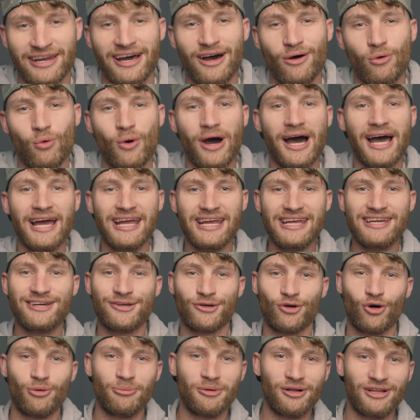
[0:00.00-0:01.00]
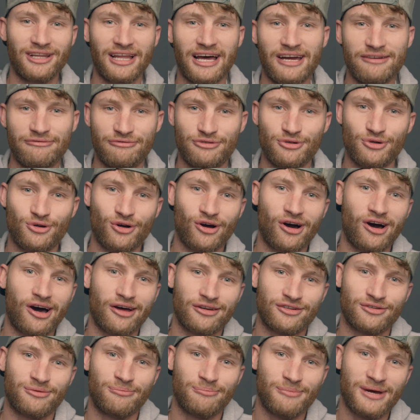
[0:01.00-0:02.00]
Now, why in normal life you
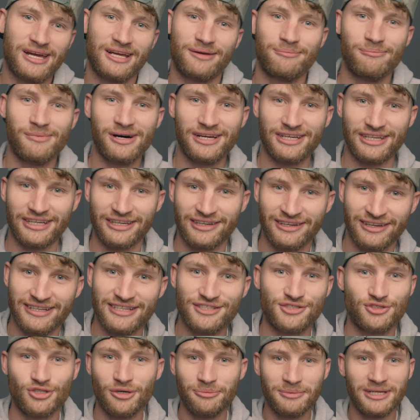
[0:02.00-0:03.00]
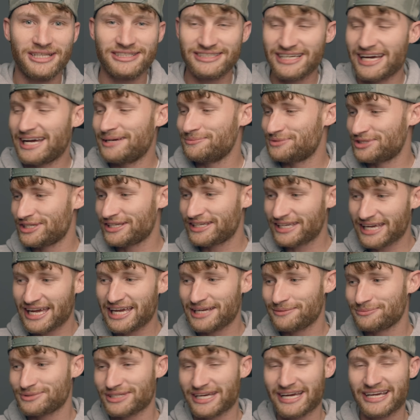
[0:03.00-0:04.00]
can't make money? There's so many times in
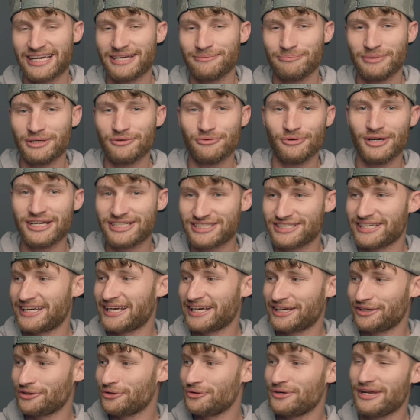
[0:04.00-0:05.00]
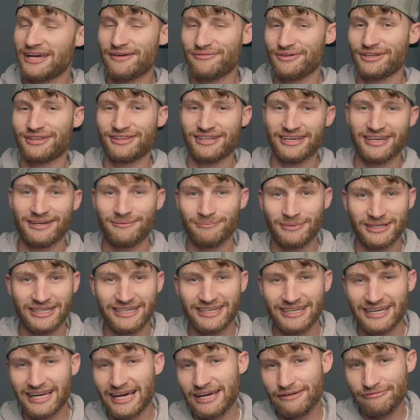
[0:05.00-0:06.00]
games I can be rich and I can own everything, but
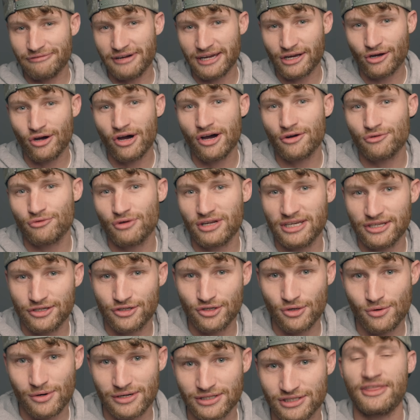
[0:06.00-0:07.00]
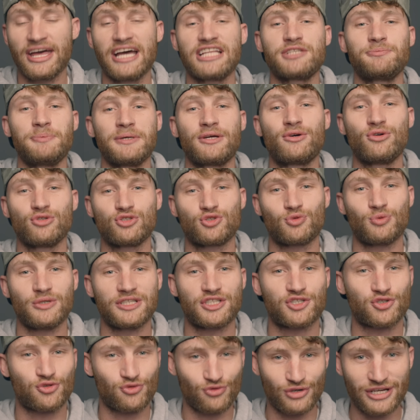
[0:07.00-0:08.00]
in life I can't really do it. That's because we
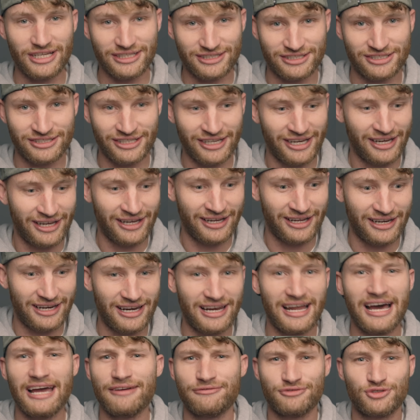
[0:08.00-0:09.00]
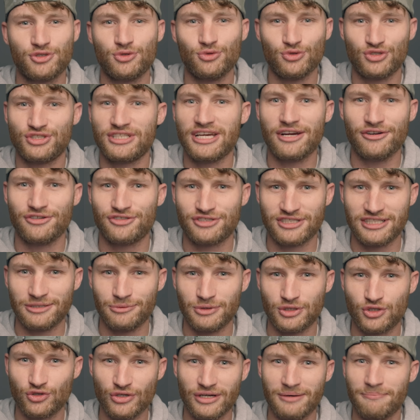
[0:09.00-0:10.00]
treat life too seriously.
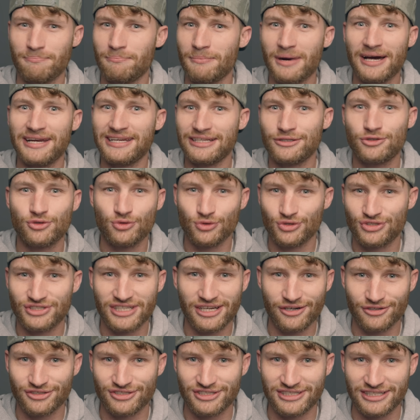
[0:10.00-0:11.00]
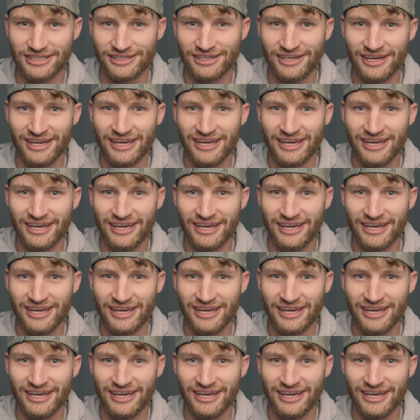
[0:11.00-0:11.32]
We treat money too seriously.